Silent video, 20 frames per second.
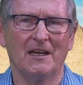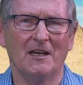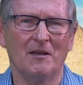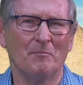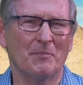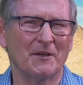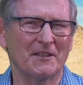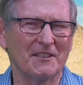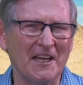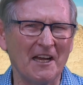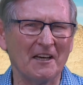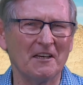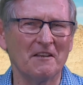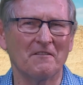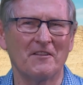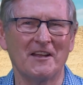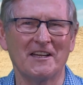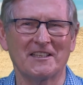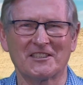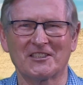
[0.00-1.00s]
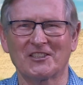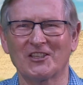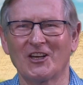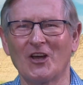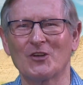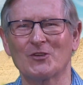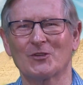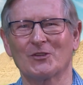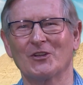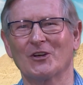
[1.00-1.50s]
But none of this
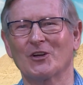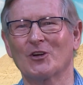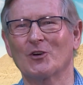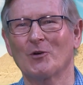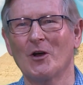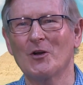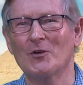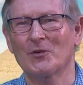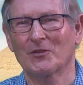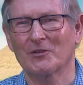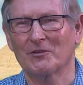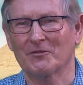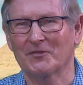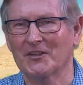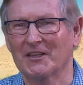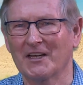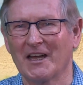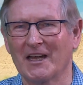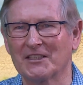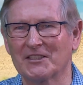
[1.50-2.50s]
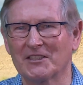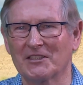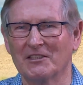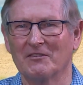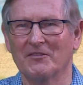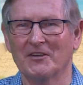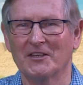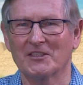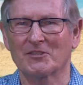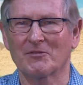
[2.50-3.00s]
slowed the growth of the nation
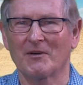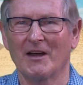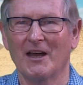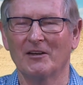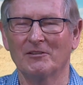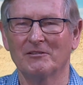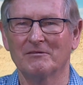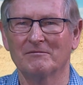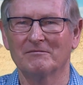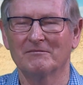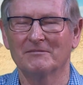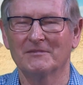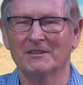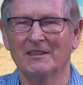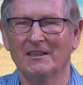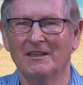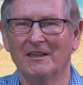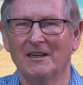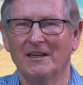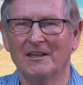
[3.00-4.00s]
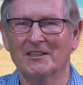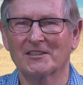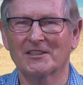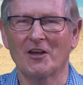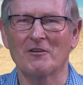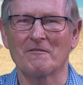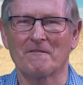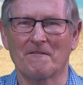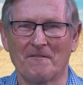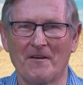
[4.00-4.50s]
of Israel.
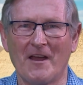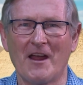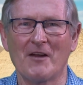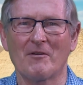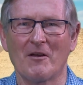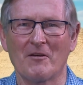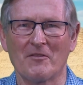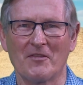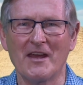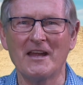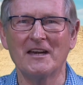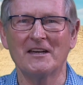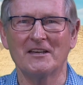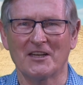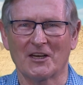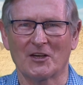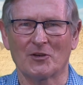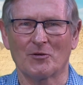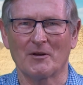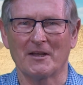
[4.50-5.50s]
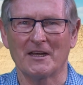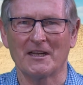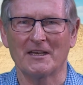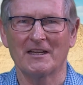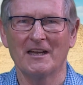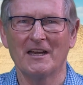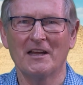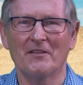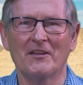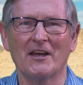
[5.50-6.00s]
So Pharaoh then decreed
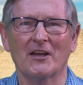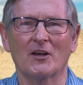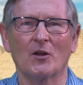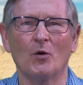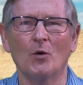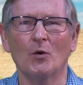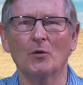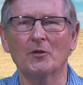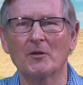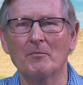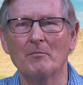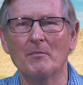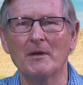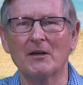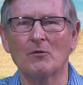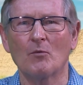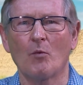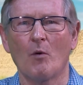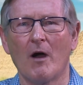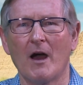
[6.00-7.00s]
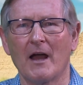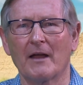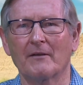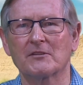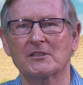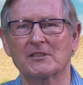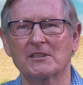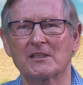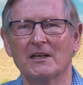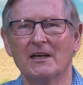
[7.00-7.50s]
that all the
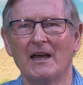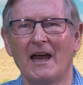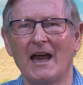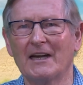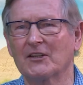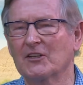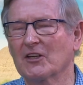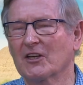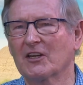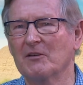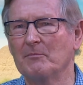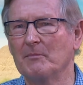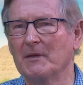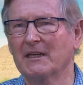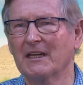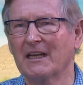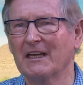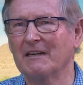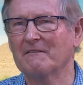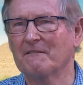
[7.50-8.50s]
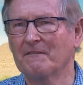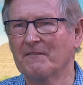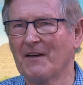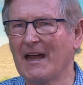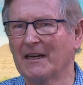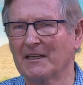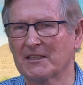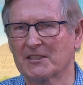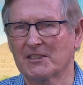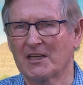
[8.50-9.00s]
midwives had to commit
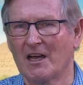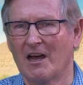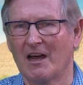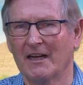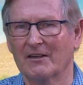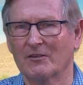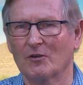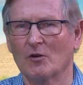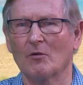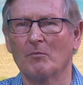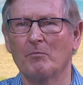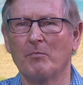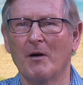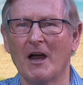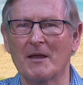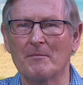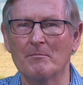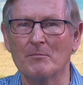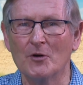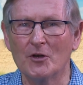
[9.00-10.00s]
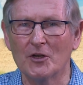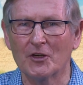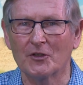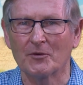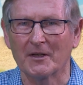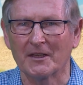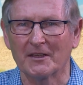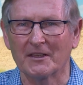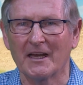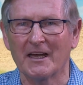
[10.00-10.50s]
infanticide, or by
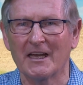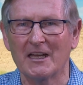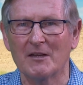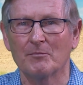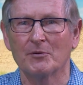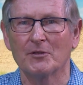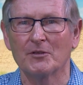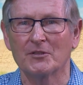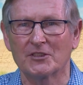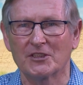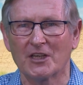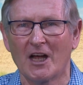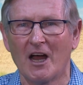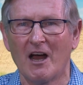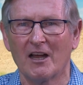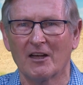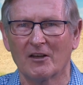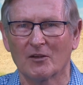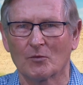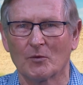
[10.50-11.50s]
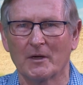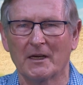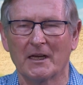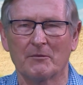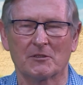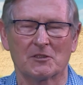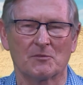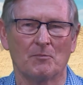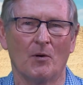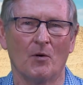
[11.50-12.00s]
murdering the Hebrew child when he
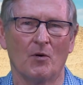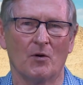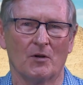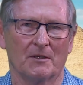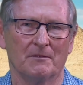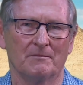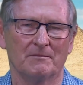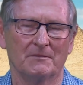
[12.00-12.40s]
was born.